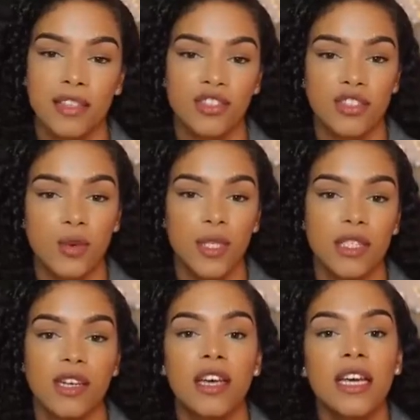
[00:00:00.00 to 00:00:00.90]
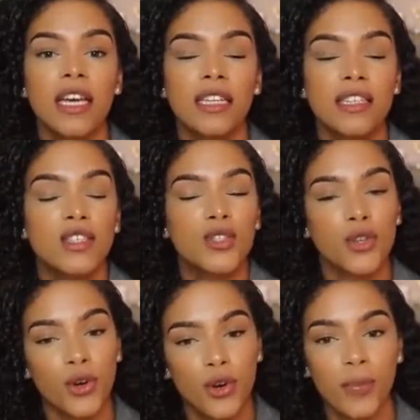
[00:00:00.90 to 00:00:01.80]
that's just going to
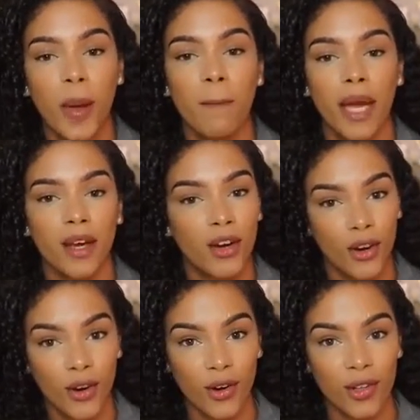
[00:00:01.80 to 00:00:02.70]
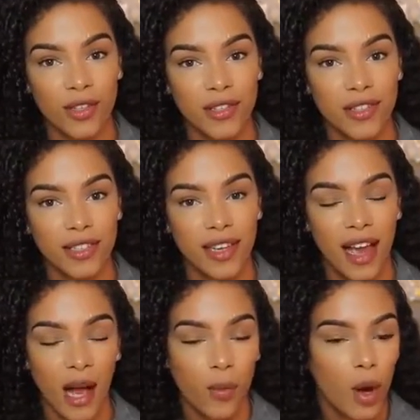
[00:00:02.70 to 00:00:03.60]
disturb my curls.
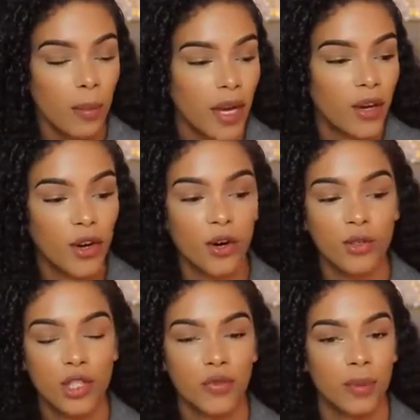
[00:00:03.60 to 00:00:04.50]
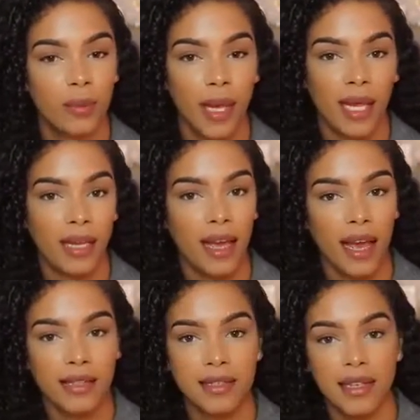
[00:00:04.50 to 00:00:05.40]
I want my curls to remain
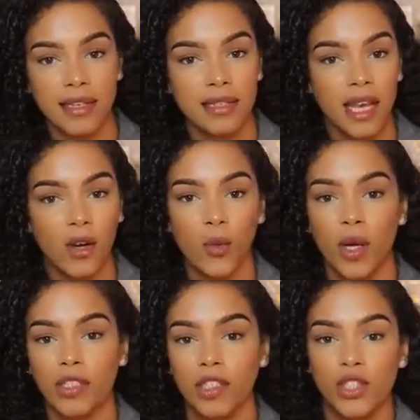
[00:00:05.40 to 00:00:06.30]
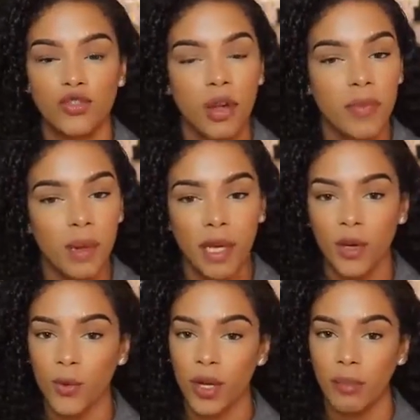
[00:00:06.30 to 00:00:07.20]
as is. I don't want to disrupt them. I
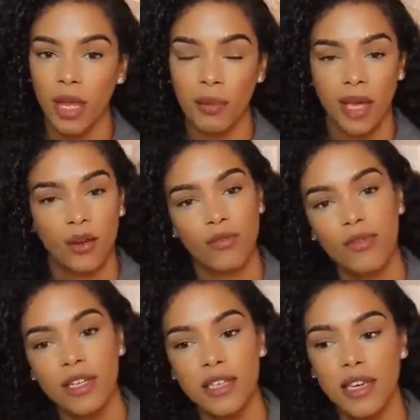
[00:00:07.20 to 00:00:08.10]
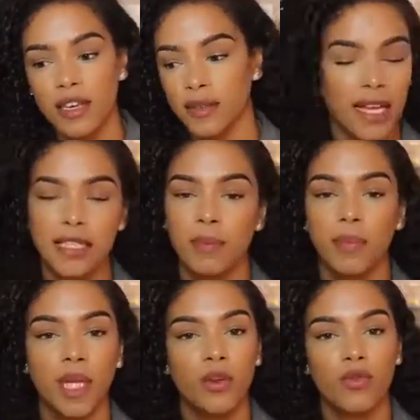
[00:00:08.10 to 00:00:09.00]
don't want to make my hair frizzy. I
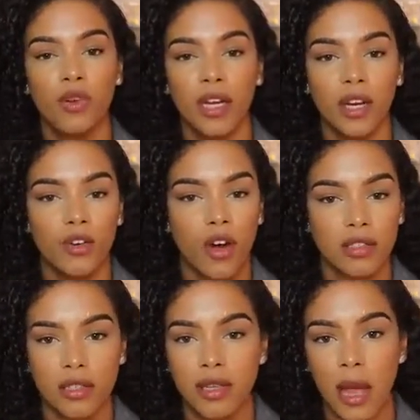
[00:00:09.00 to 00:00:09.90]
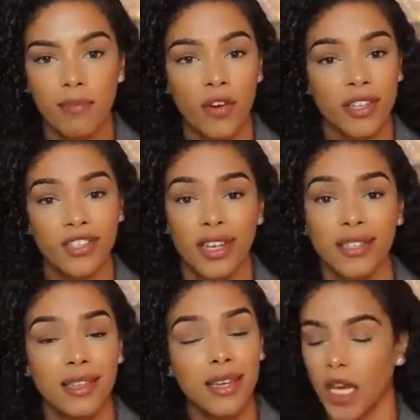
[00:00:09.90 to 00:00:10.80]
simply run it across the top very
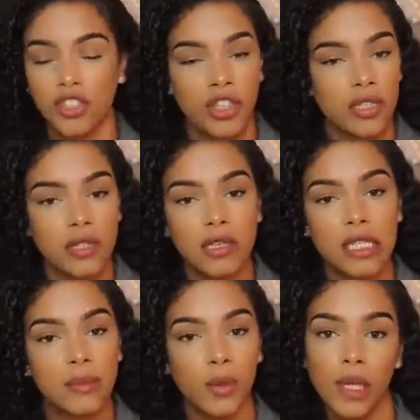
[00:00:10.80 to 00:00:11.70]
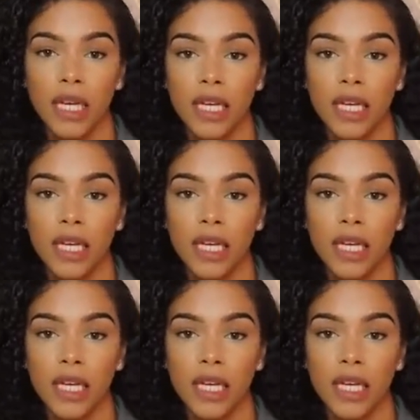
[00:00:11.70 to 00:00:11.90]
gently and just smooth it